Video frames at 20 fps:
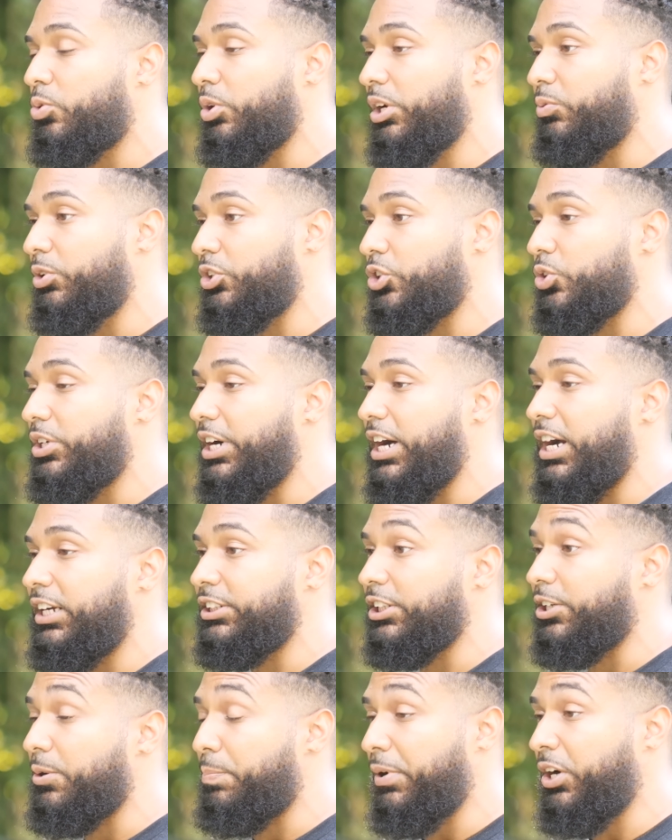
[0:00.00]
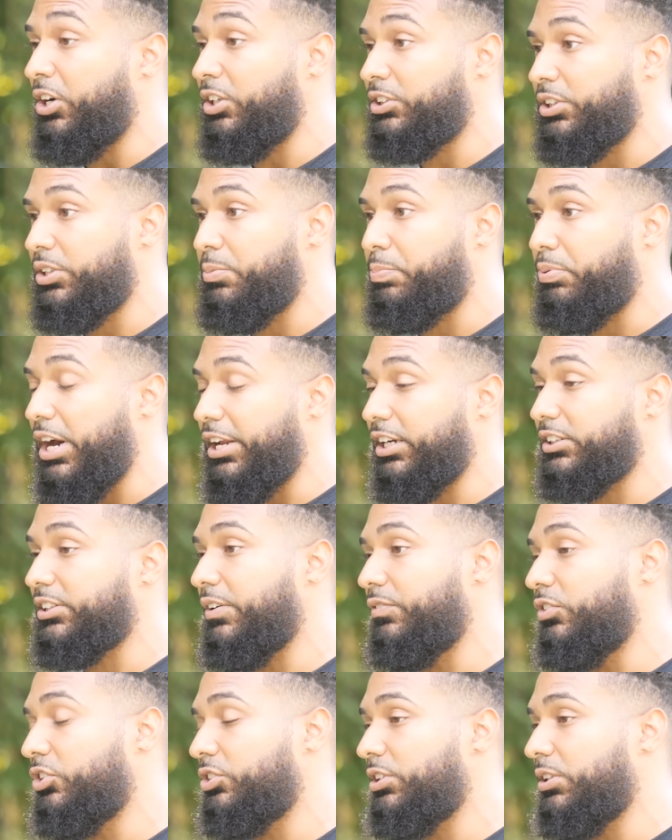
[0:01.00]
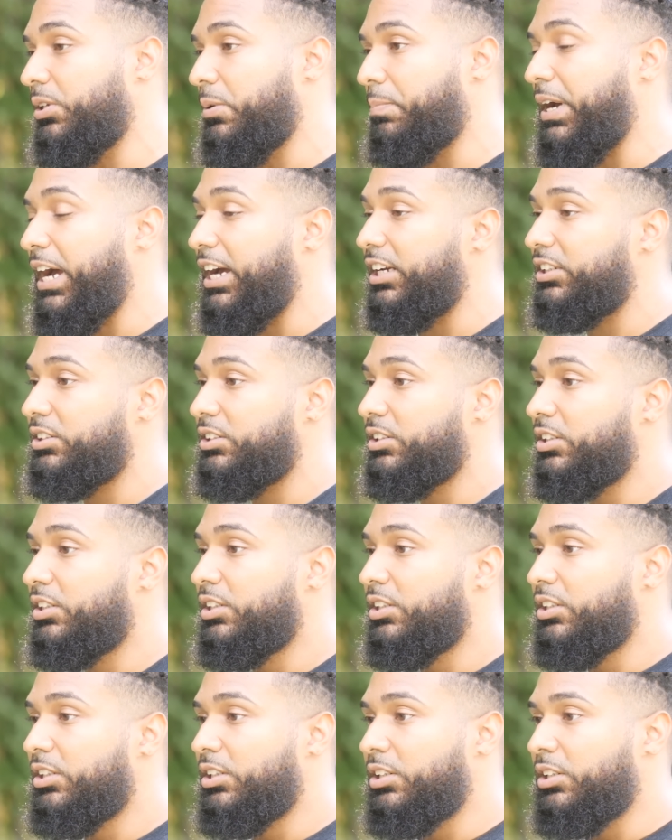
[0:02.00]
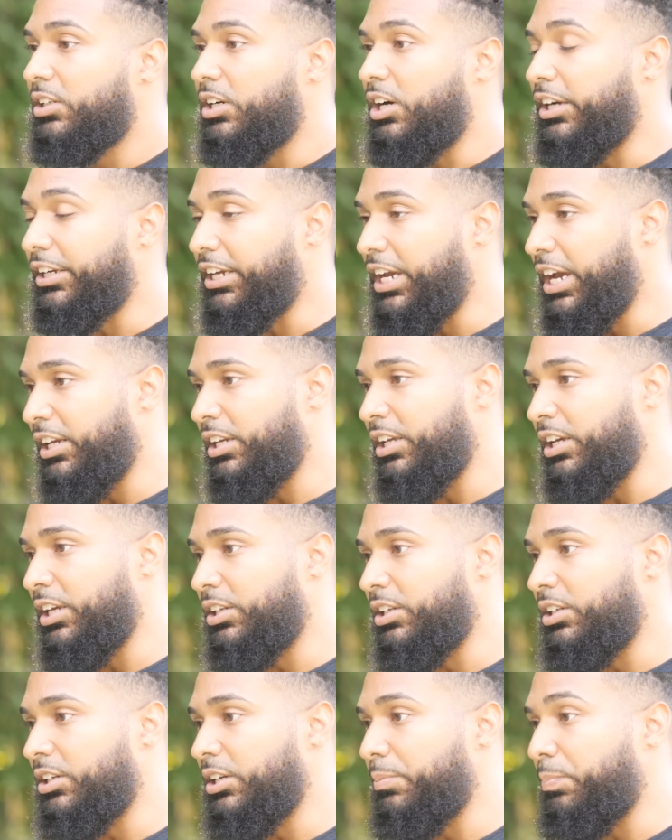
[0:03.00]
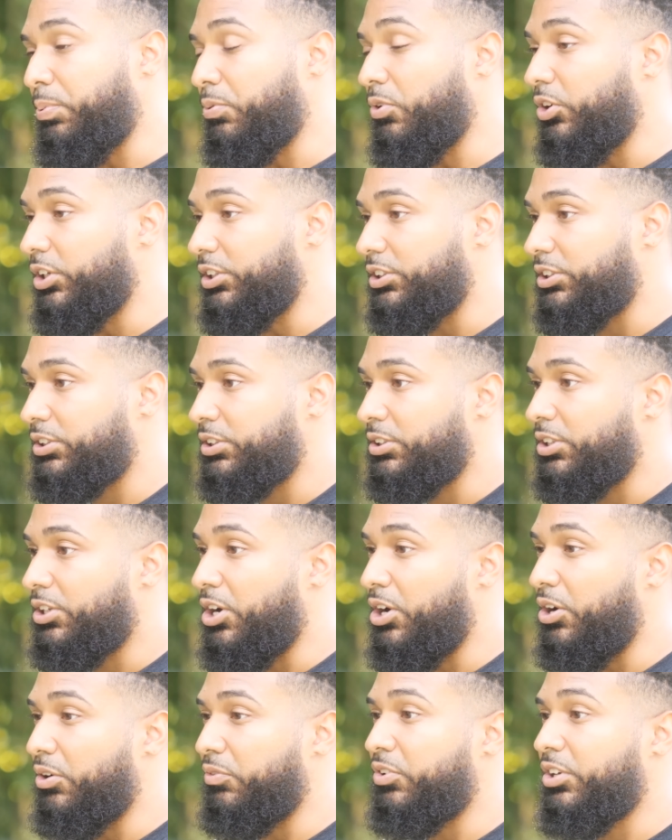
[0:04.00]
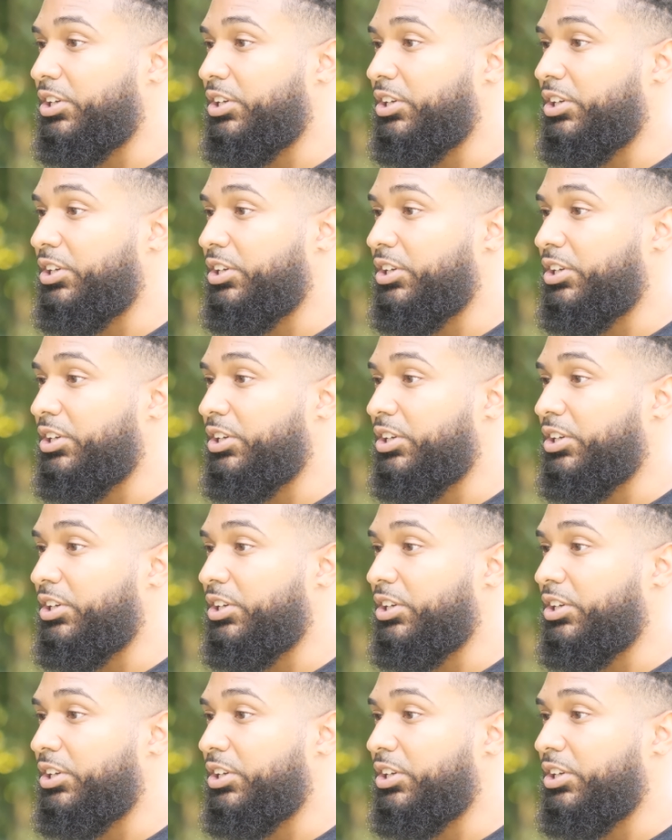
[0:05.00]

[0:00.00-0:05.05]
quick with you guys and compare it to products I've used in the past. Again, in the importance of